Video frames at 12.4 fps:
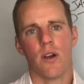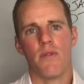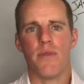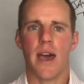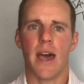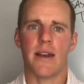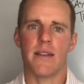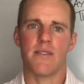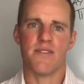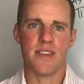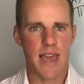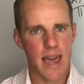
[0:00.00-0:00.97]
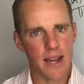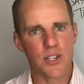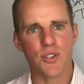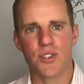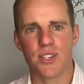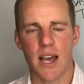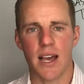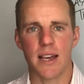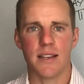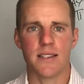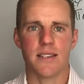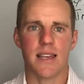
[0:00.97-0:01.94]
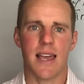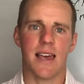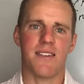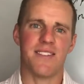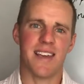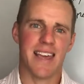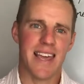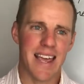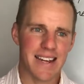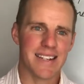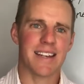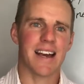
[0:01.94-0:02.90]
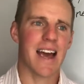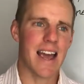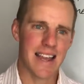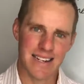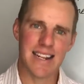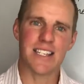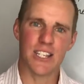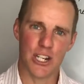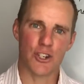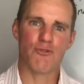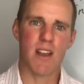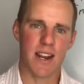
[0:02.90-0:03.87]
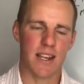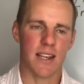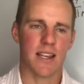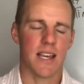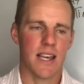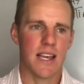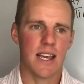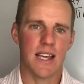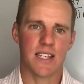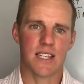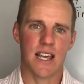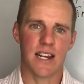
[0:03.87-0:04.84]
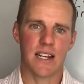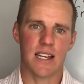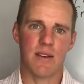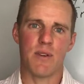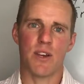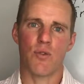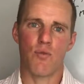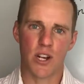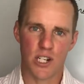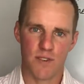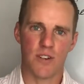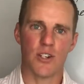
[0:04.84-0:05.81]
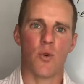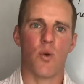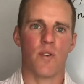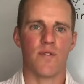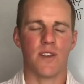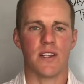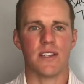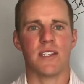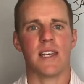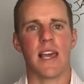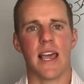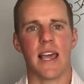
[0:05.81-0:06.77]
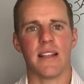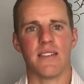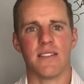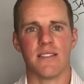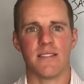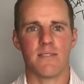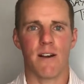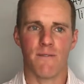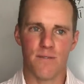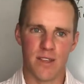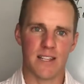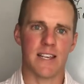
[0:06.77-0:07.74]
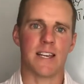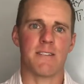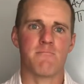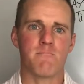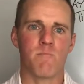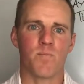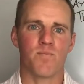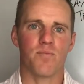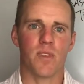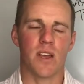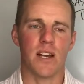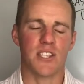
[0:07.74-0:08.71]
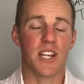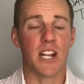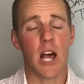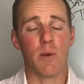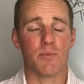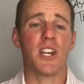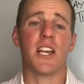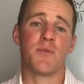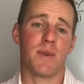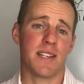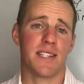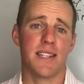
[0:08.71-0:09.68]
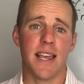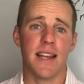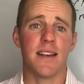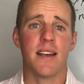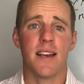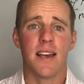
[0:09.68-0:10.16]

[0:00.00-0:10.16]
that the exercise and the HIIT, high intensity training, is gonna give me a rush of endorphins and a feeling, it's gonna help change my state